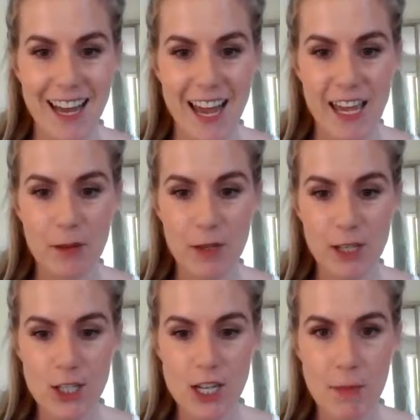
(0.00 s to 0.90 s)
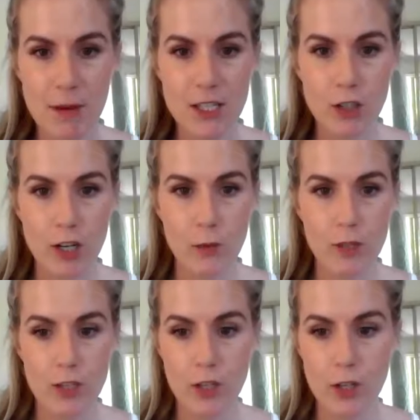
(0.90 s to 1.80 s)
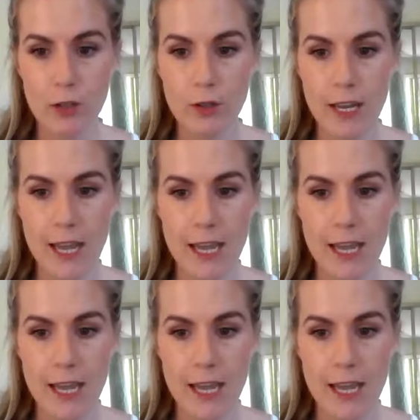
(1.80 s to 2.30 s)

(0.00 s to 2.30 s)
Hey, I'm going to share my screen with you,